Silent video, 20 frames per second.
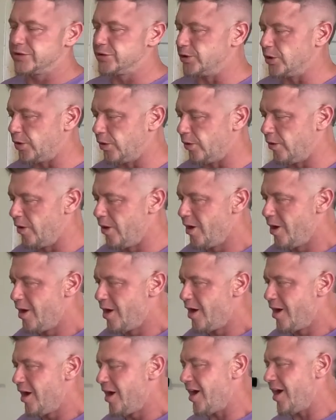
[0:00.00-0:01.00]
So
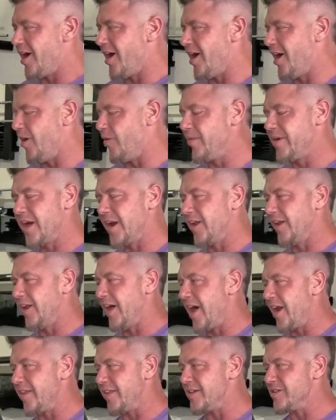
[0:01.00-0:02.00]
we got a
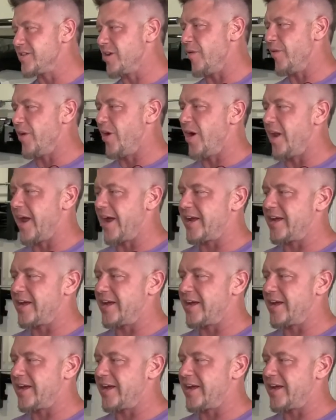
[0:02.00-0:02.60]
lot of these going on.